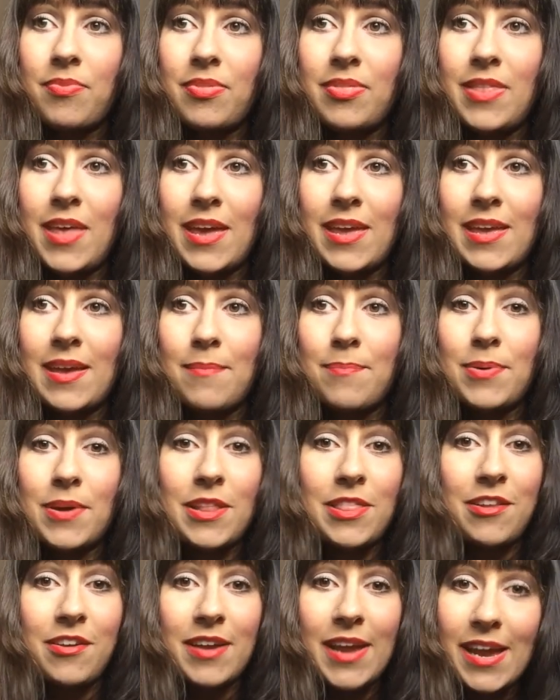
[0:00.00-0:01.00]
they get put
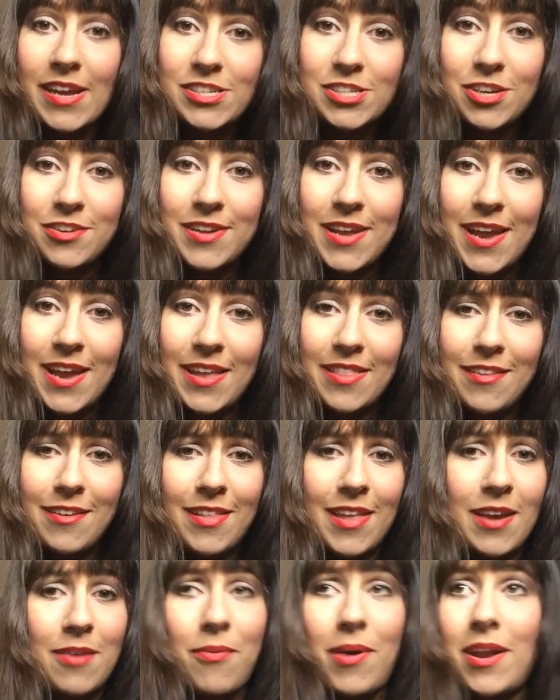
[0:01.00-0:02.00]
in their cage all day and they're
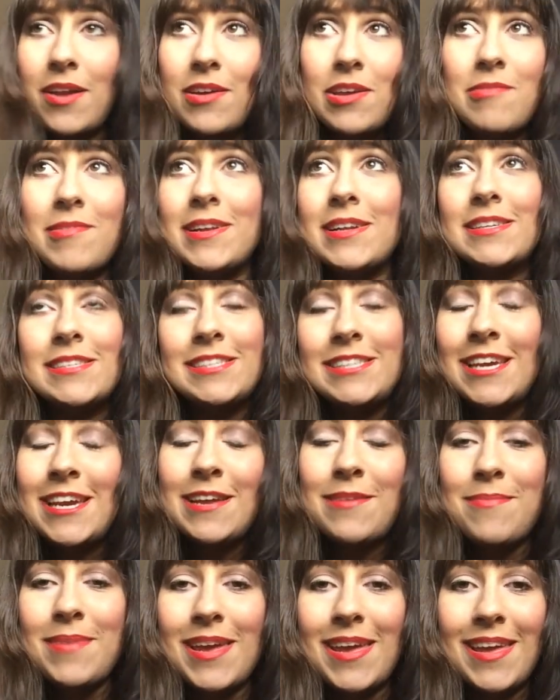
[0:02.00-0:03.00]
like, why don't you
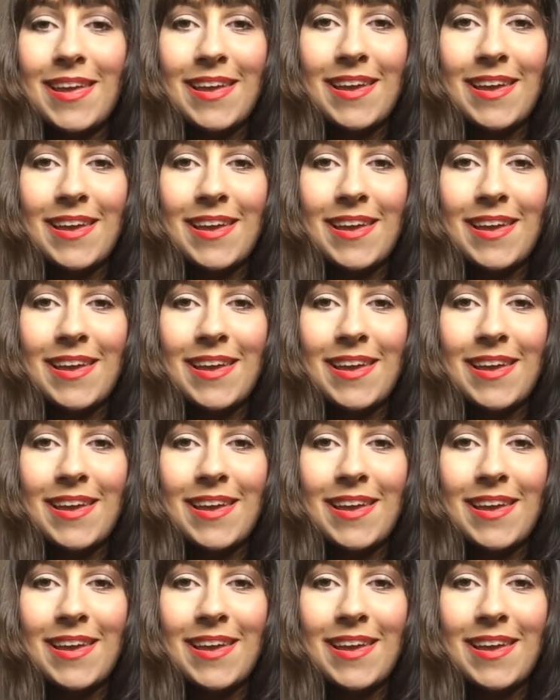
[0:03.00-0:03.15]
understand me?